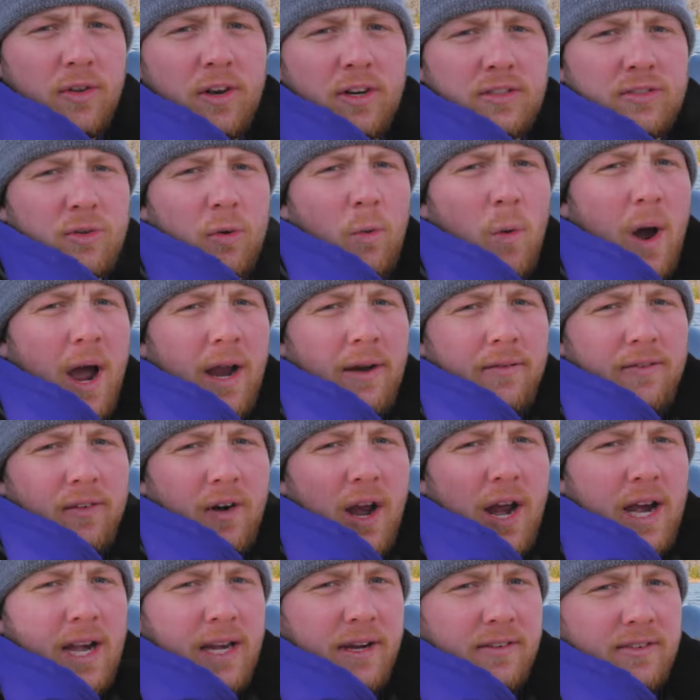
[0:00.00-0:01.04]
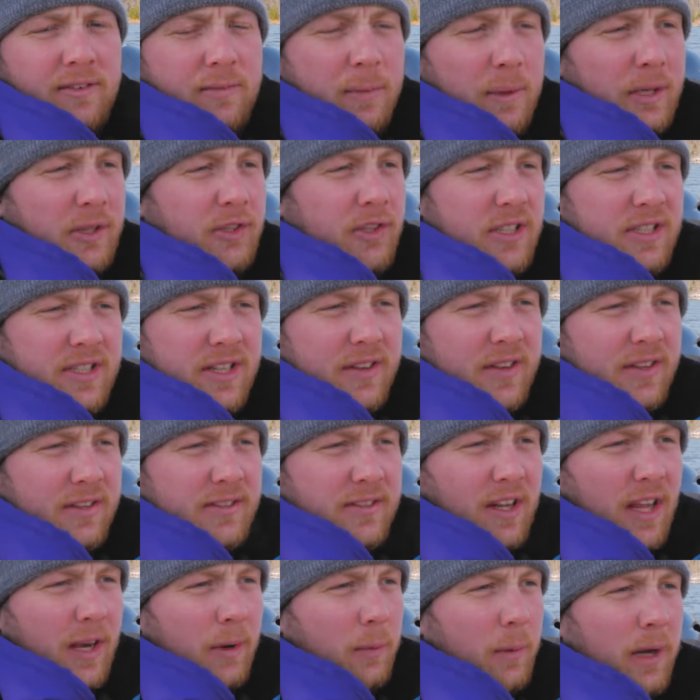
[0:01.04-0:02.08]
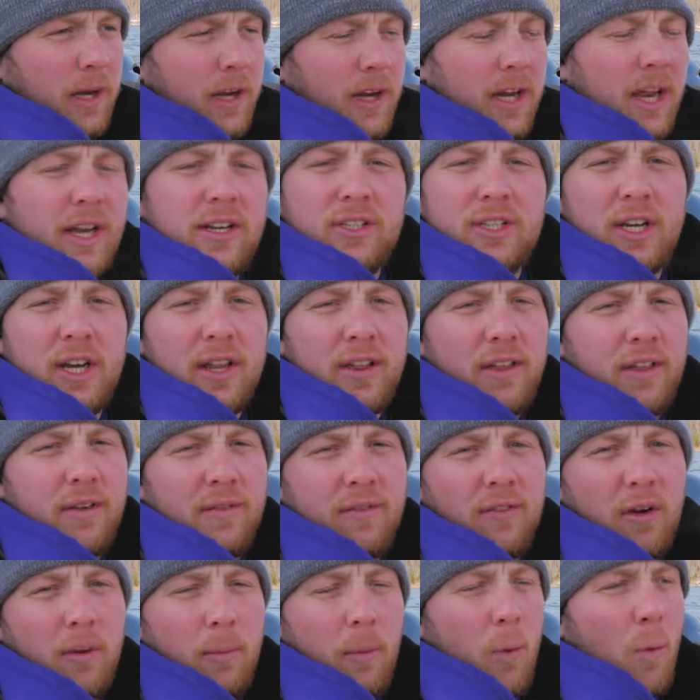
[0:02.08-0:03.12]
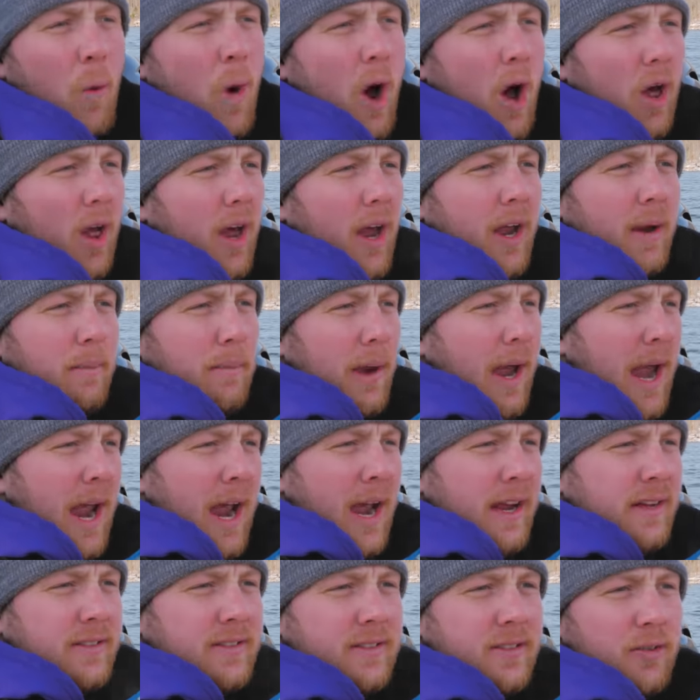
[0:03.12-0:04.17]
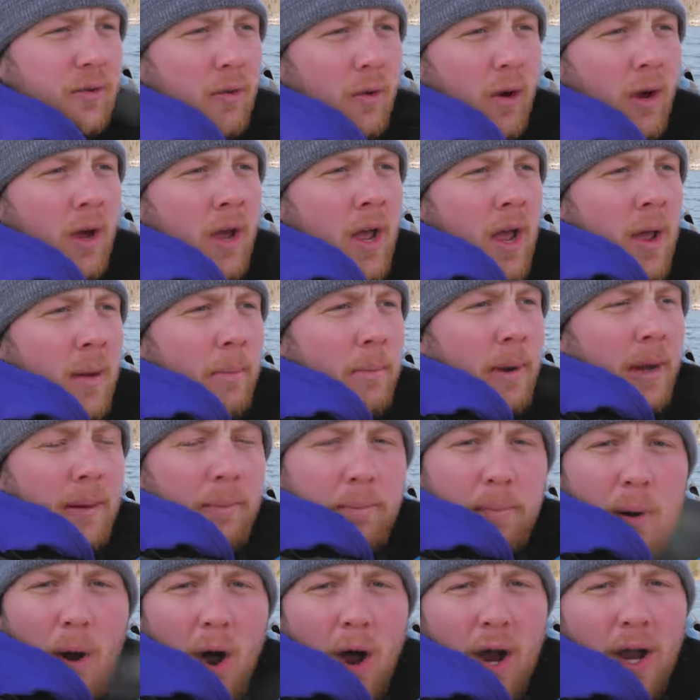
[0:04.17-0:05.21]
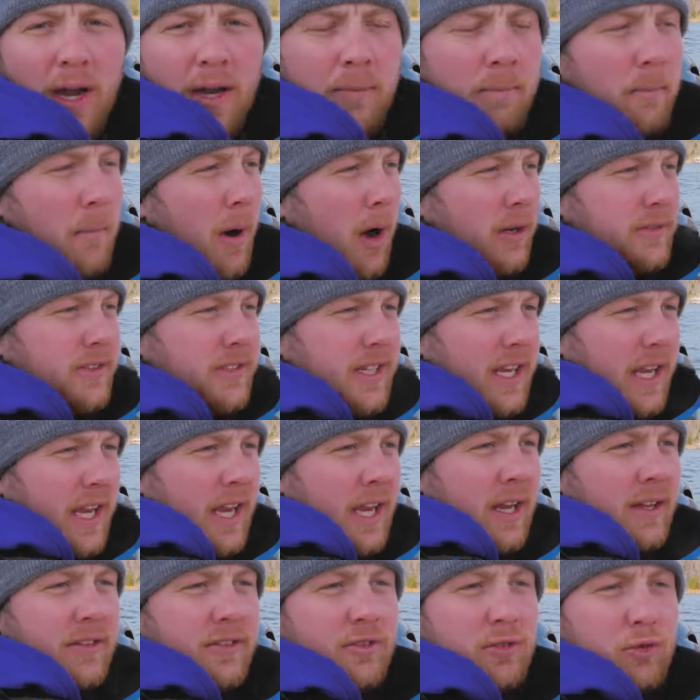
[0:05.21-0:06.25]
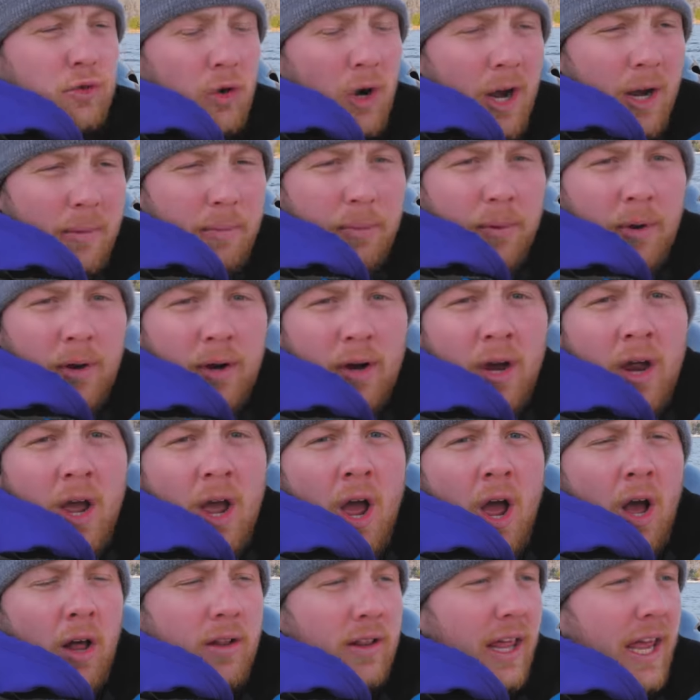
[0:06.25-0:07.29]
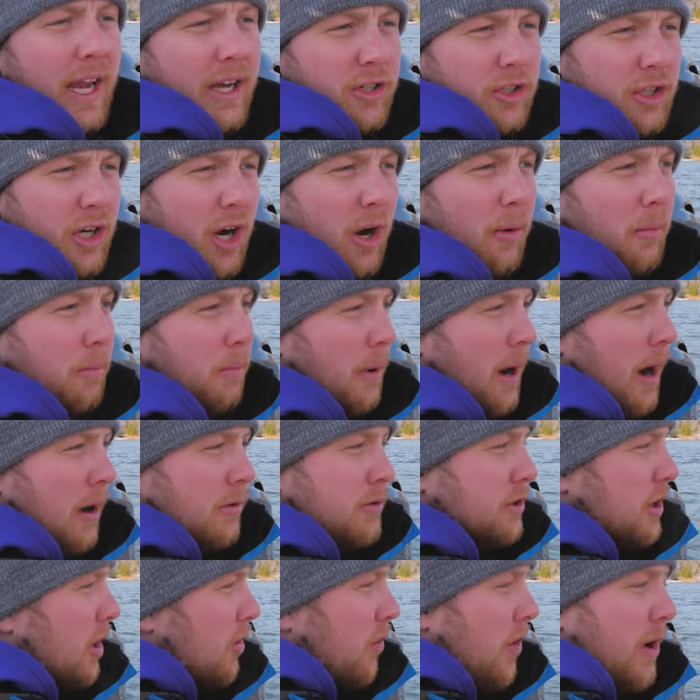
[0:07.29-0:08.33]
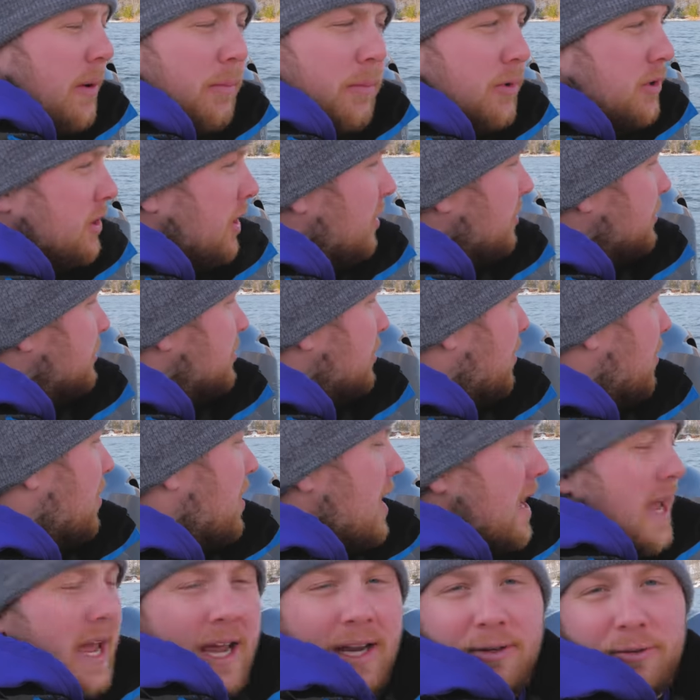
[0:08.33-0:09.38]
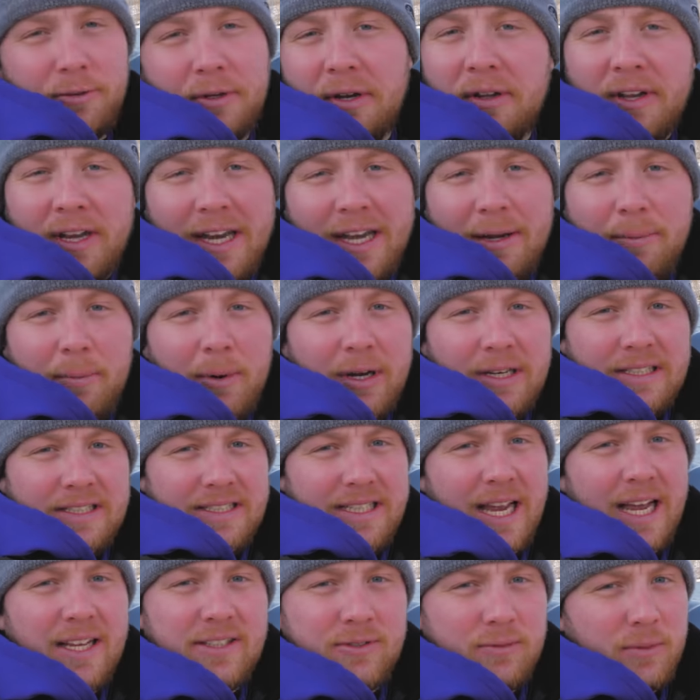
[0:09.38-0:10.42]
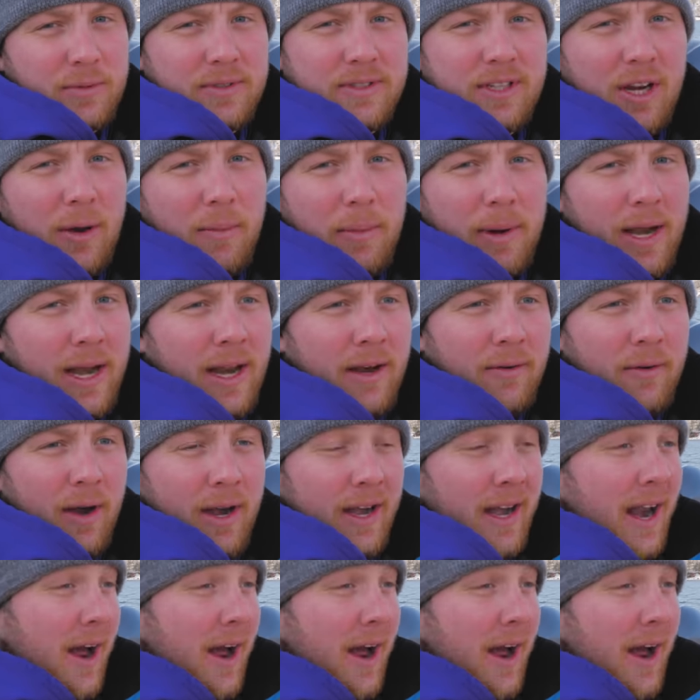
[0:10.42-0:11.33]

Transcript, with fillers: there's a wide variety of species in this lake. We could catch anything from a walleye bass to a big pike, muskie, striper, lake trout, brown trout, rainbow trout. So it's really anybody's guess what's coming in right